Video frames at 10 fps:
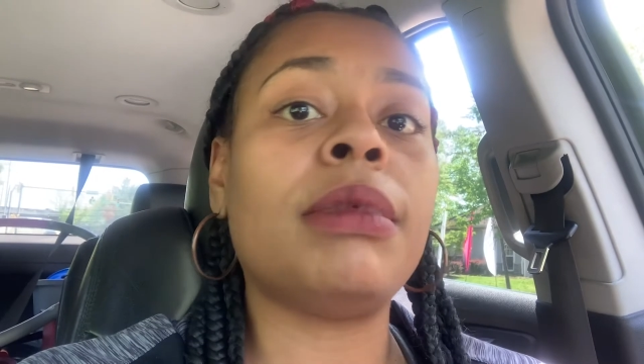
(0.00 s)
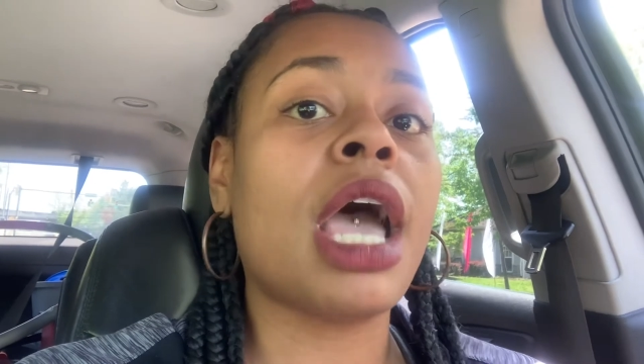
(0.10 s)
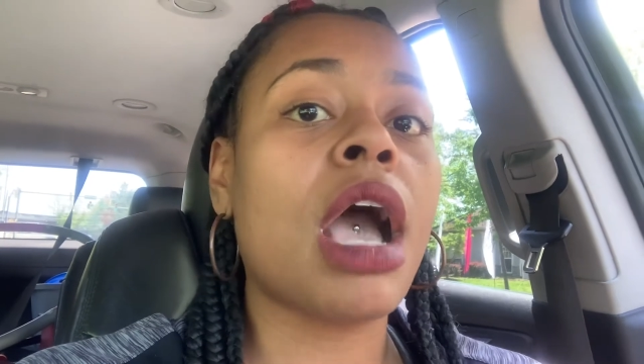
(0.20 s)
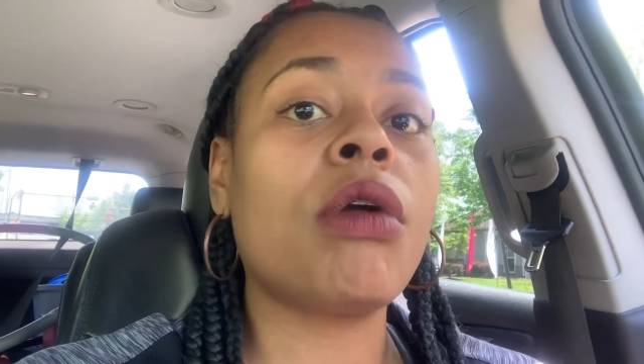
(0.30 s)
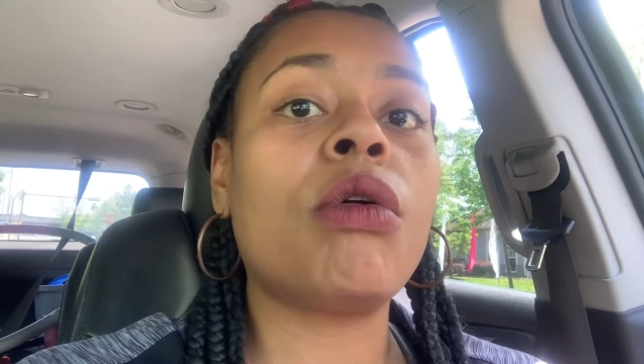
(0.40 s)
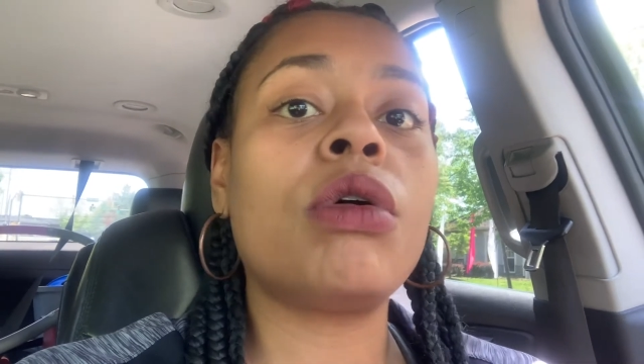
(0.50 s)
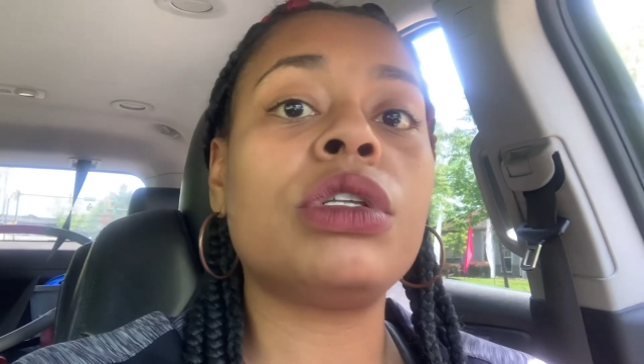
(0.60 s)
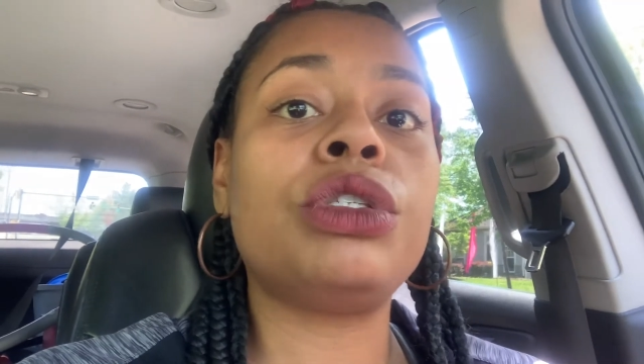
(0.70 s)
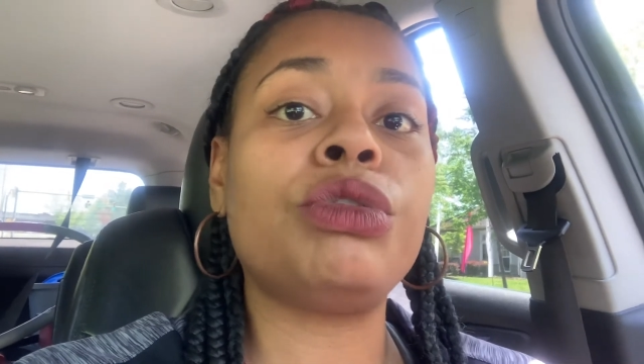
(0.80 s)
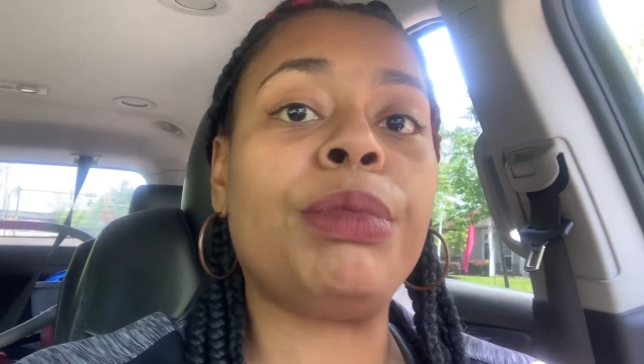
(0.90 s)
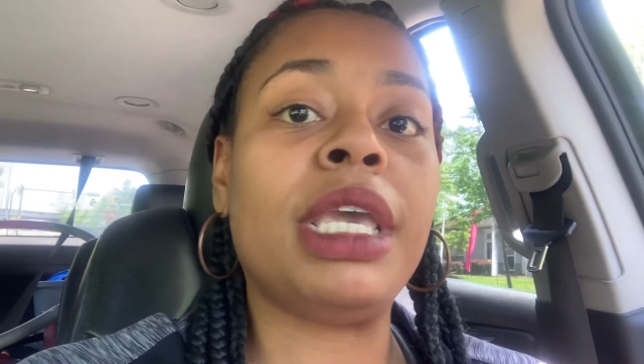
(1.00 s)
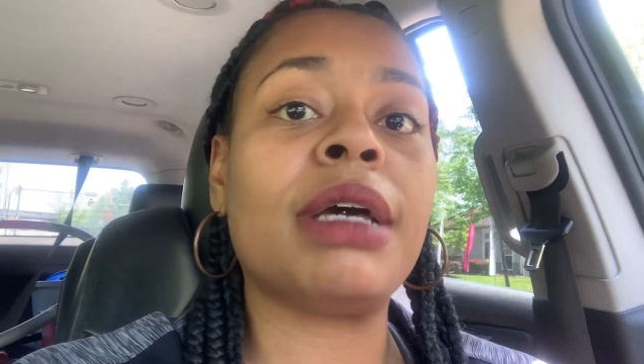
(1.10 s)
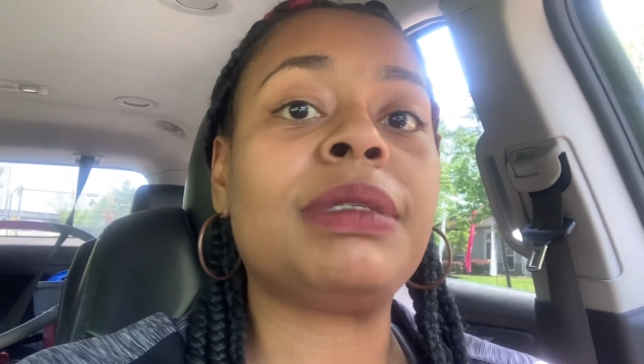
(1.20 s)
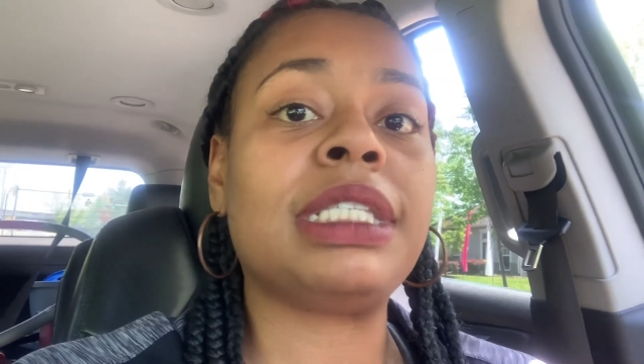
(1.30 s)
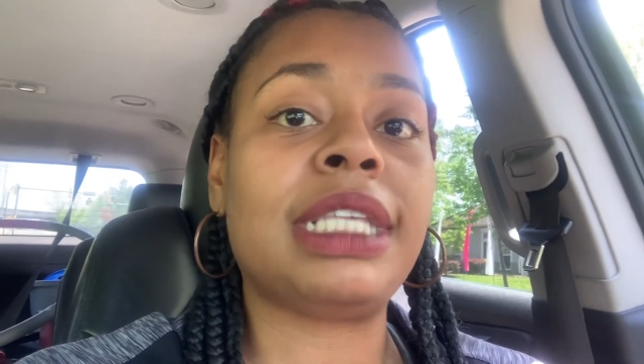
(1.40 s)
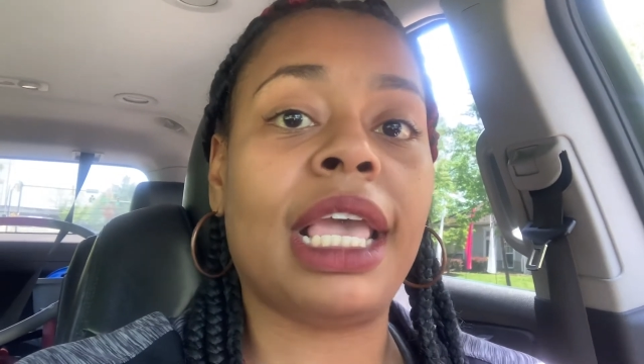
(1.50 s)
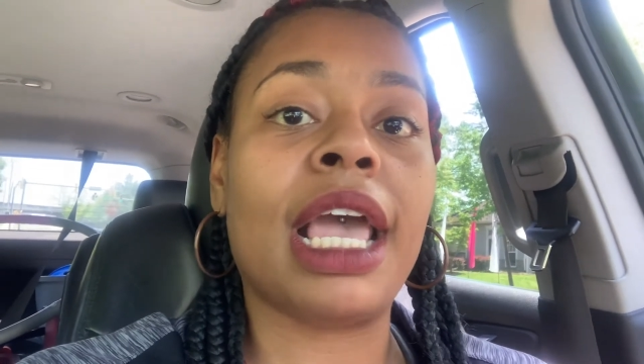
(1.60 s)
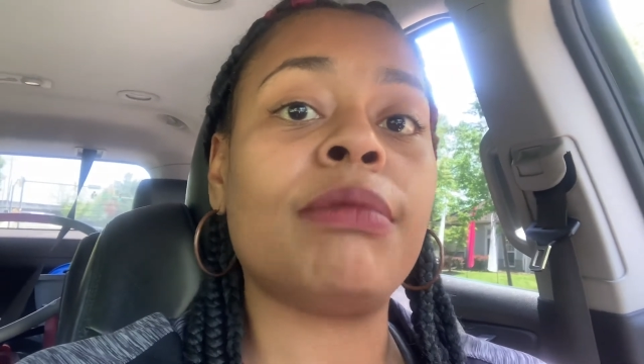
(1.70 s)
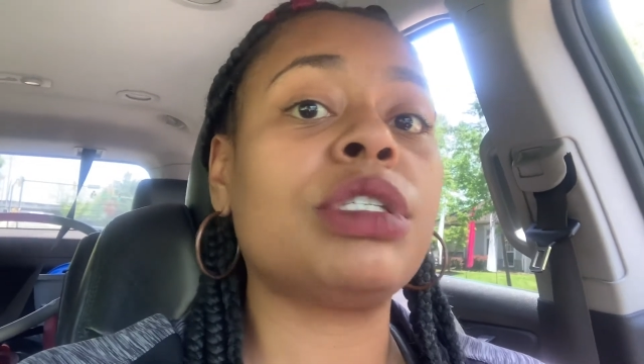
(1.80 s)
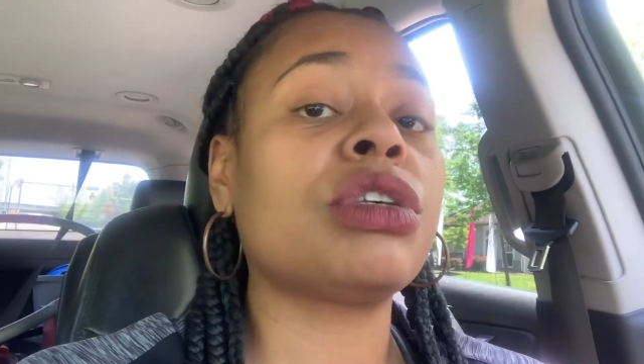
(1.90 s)
not going to be upset.
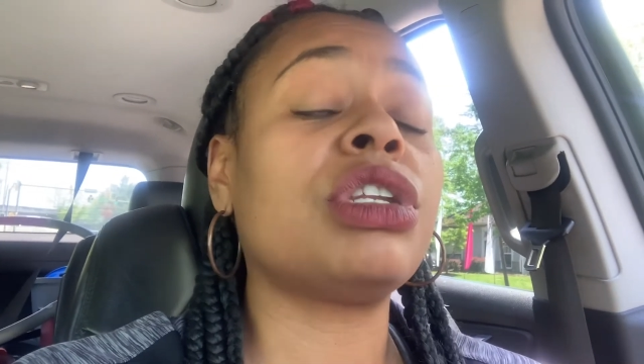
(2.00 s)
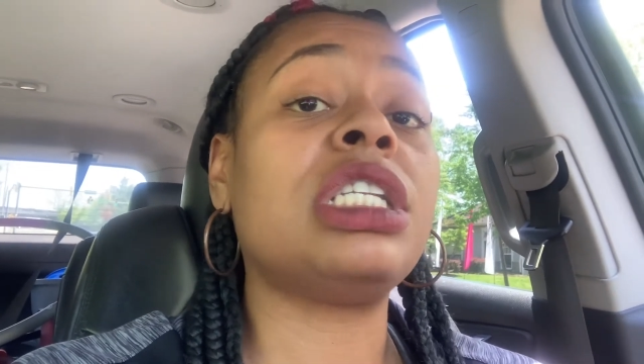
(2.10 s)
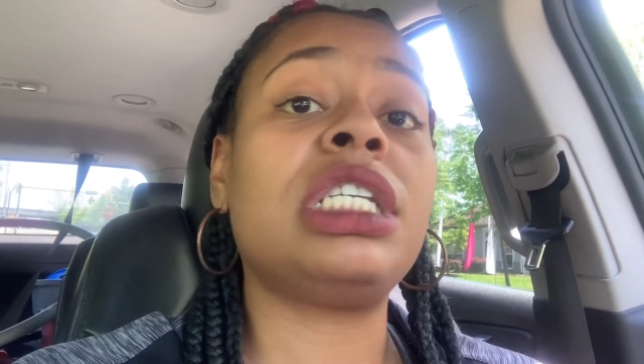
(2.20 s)
I'm just going to